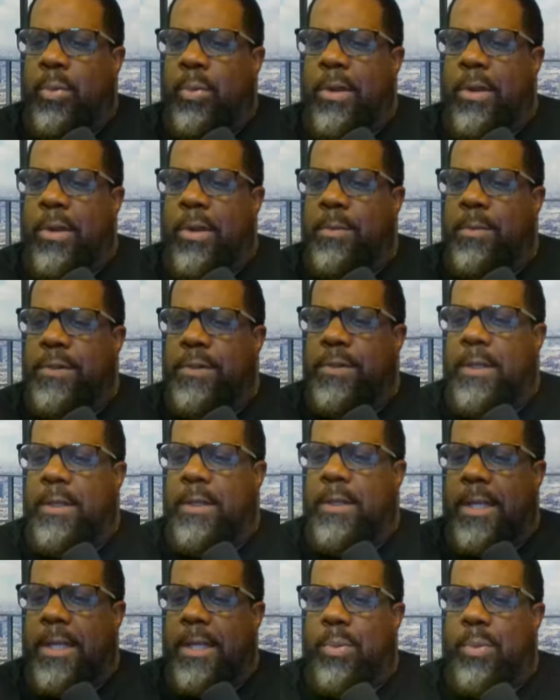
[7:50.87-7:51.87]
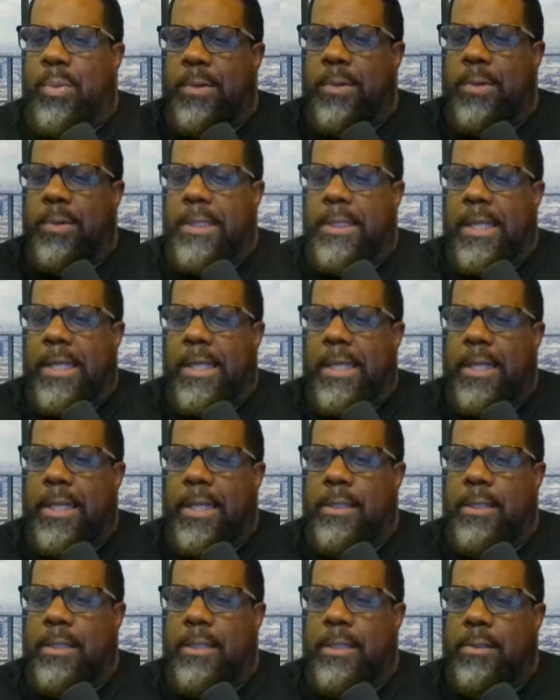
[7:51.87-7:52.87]
Prime is up nine point
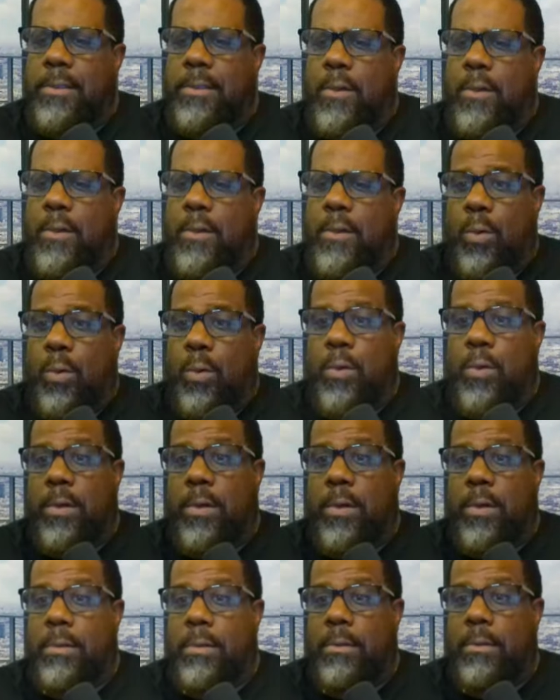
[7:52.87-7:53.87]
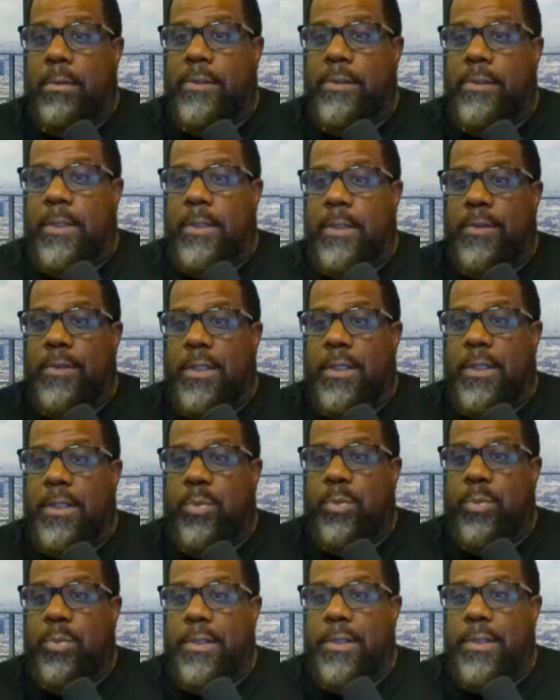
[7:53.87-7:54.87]
nine. Kalur is up
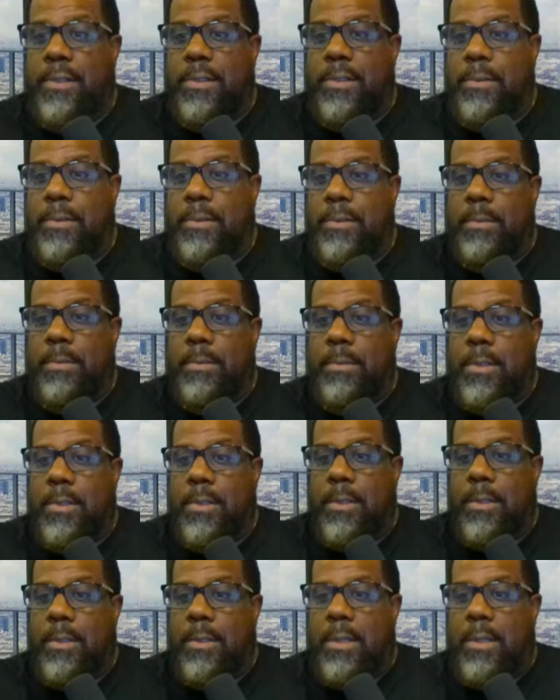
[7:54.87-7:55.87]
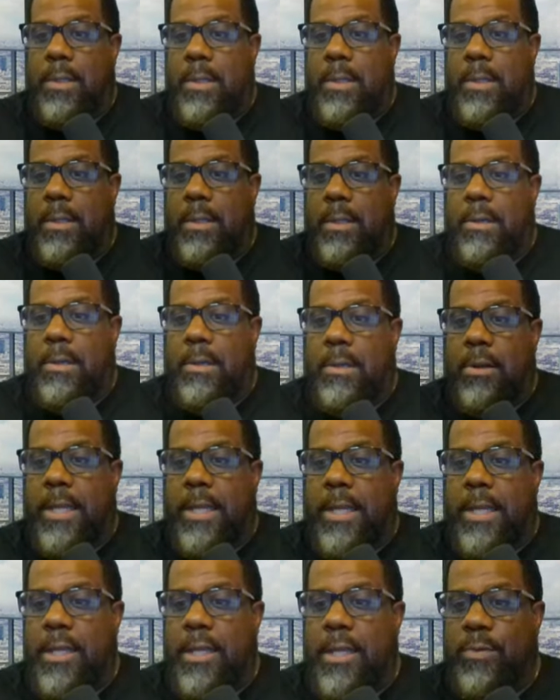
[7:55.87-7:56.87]
six point two. Uh,
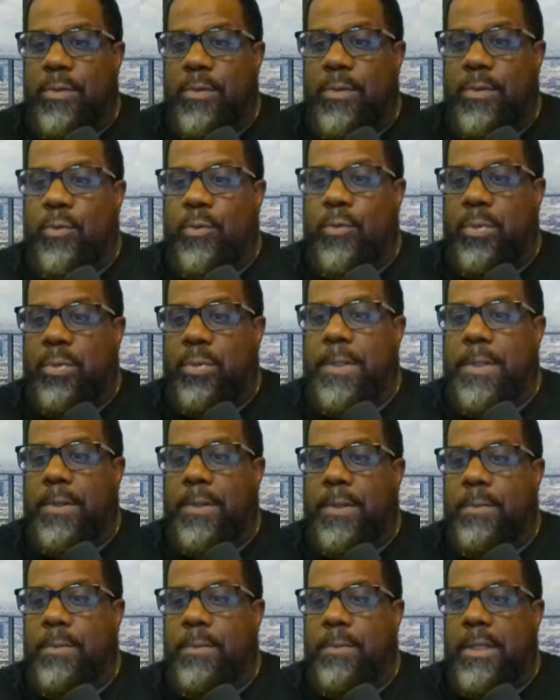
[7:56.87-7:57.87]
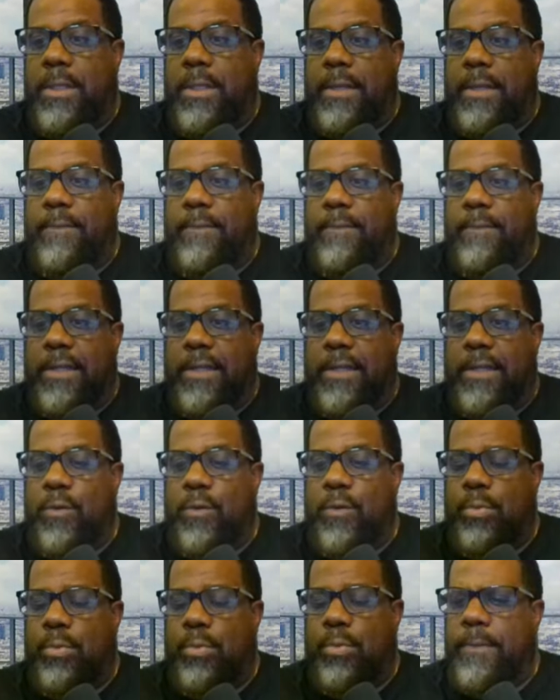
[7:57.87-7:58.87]
Arkham is up three point three. Avax
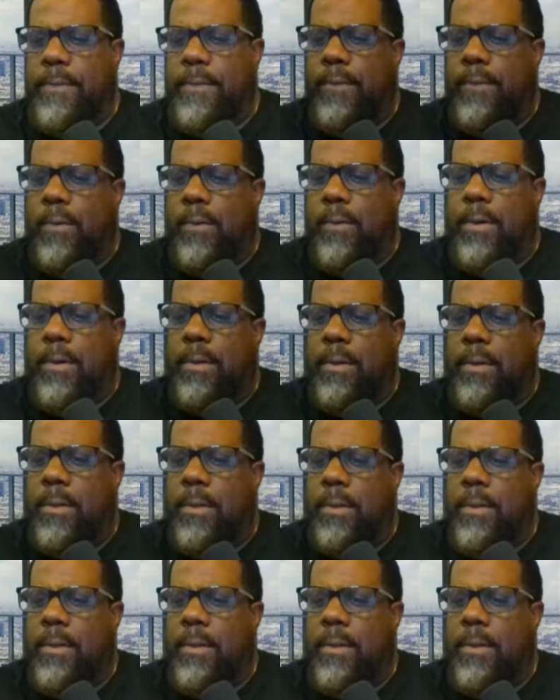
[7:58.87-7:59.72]
two point four.